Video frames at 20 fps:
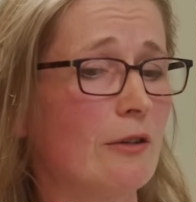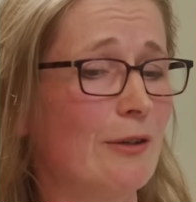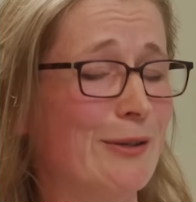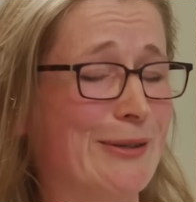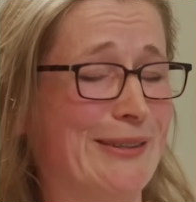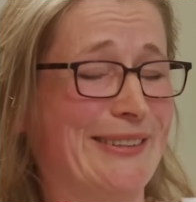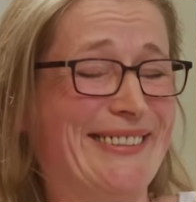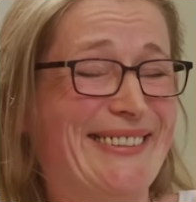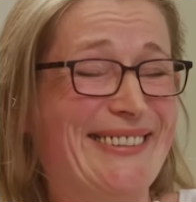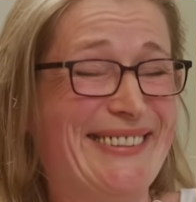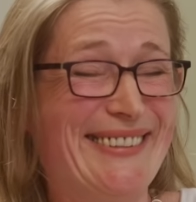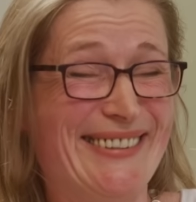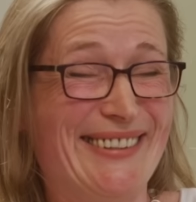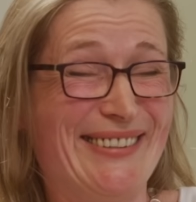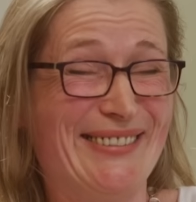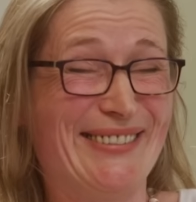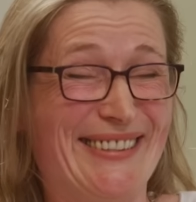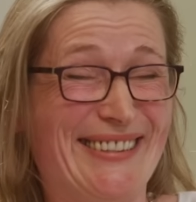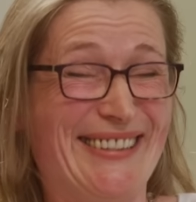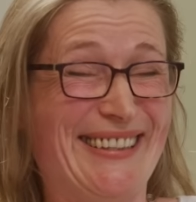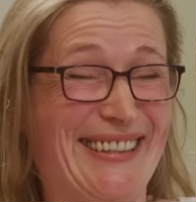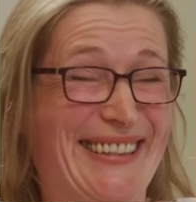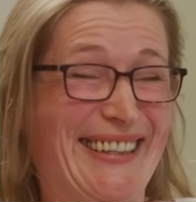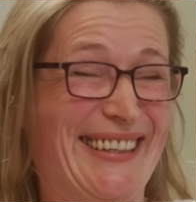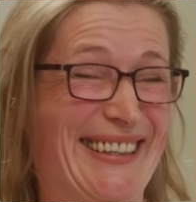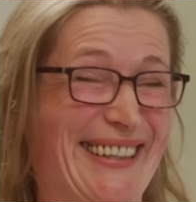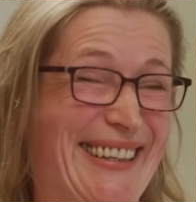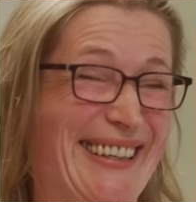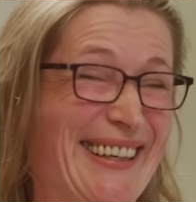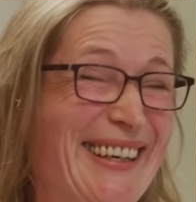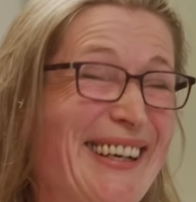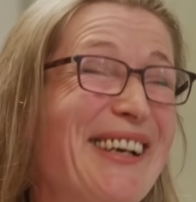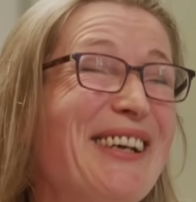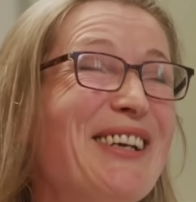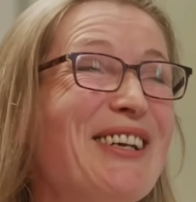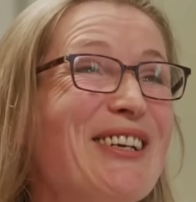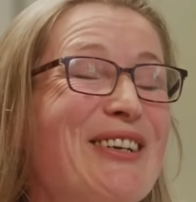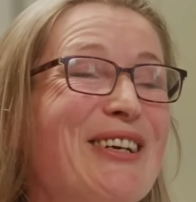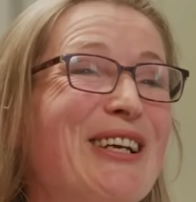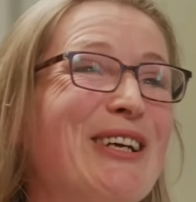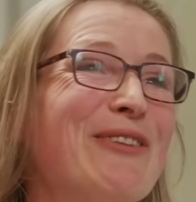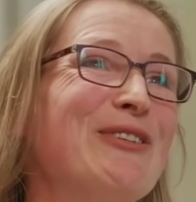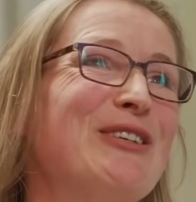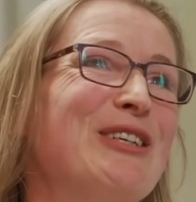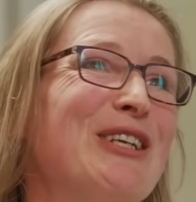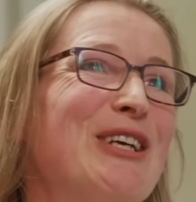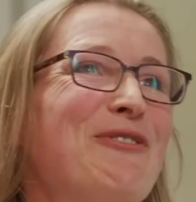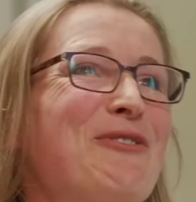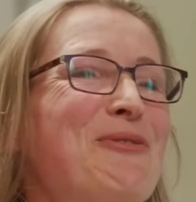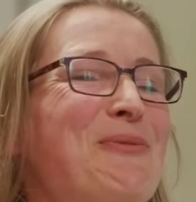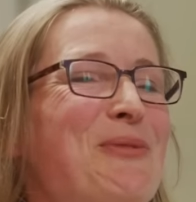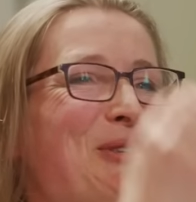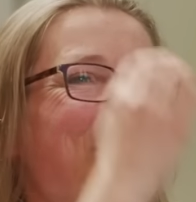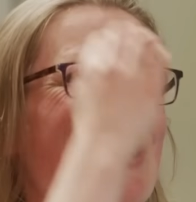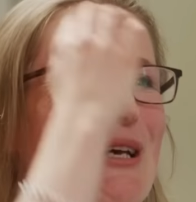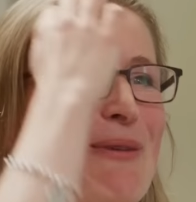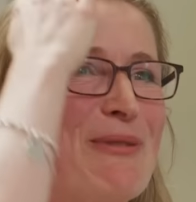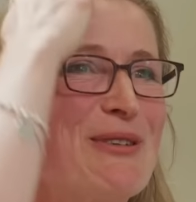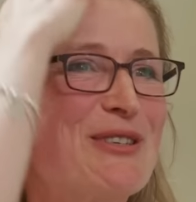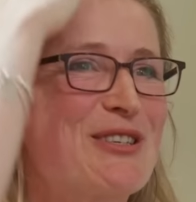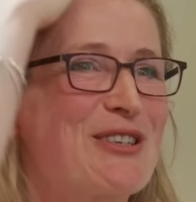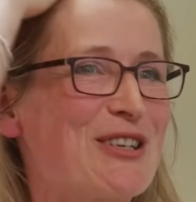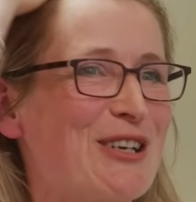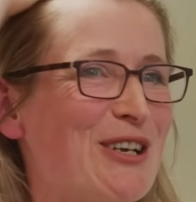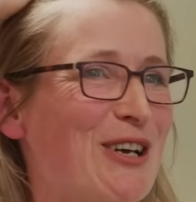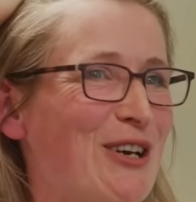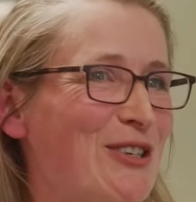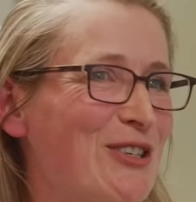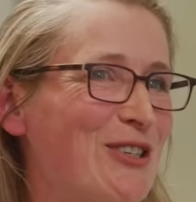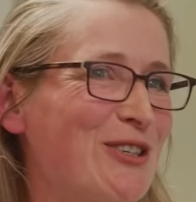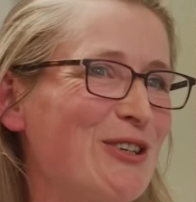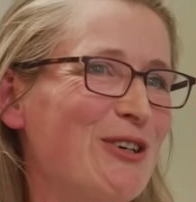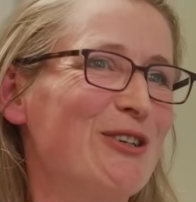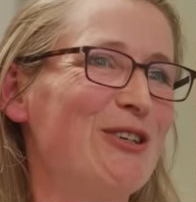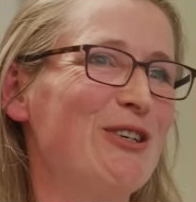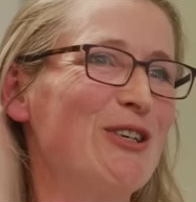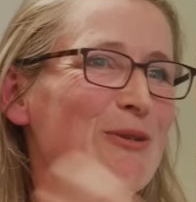You know, yeah. I was thinking, you know, given given what's happened to the last lot,